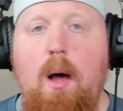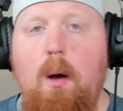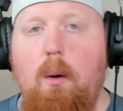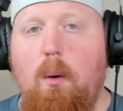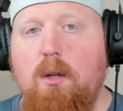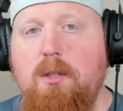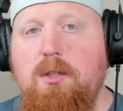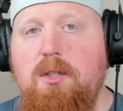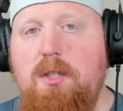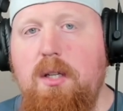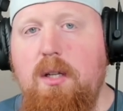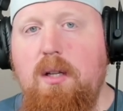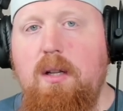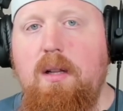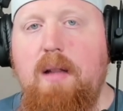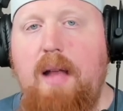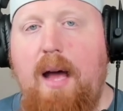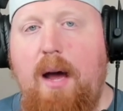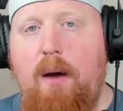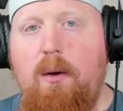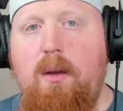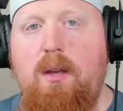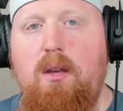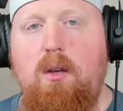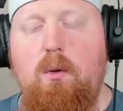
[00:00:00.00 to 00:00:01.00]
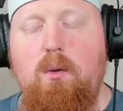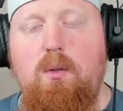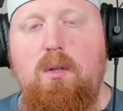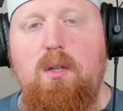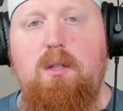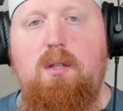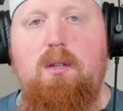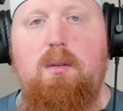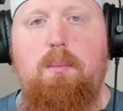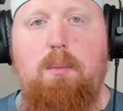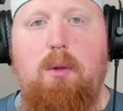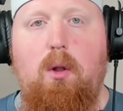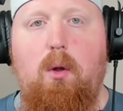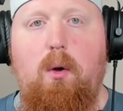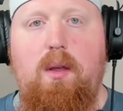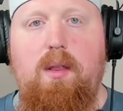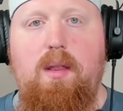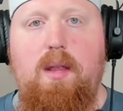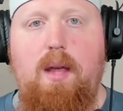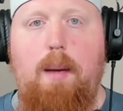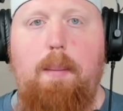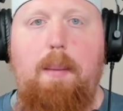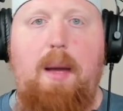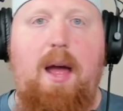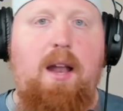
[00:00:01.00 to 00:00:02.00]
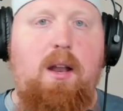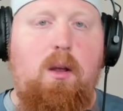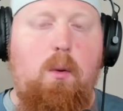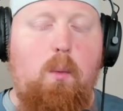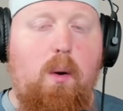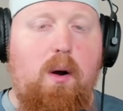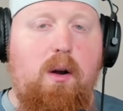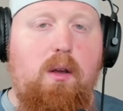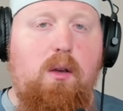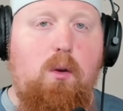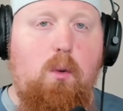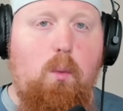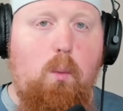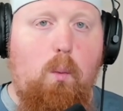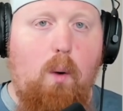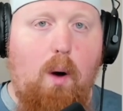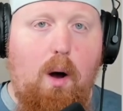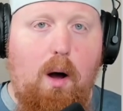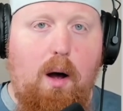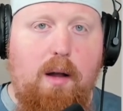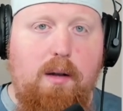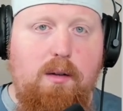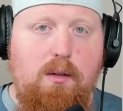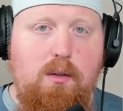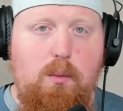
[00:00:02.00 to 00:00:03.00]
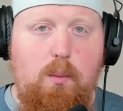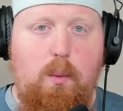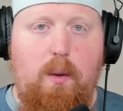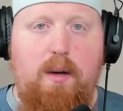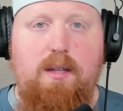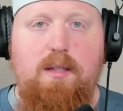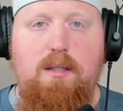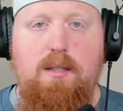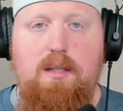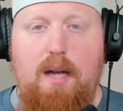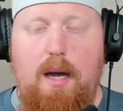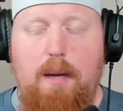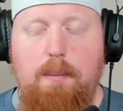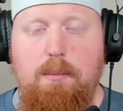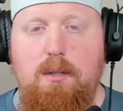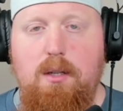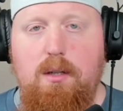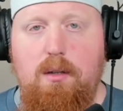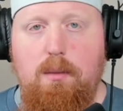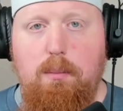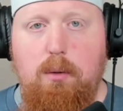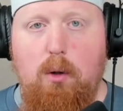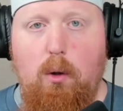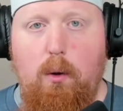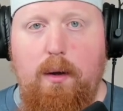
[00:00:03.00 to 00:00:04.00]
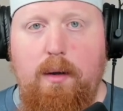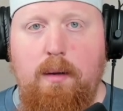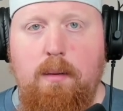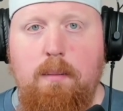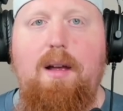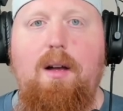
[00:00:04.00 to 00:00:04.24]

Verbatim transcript: while still allowing you to deploy them anywhere you want when it's time to deploy